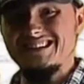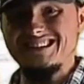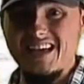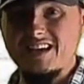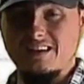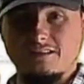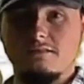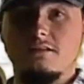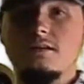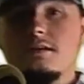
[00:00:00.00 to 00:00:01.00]
second
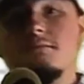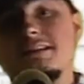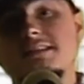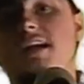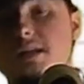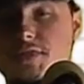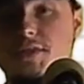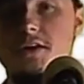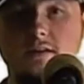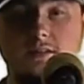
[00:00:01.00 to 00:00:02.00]

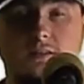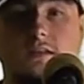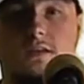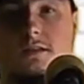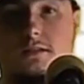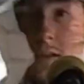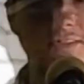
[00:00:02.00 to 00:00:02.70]
theory is this.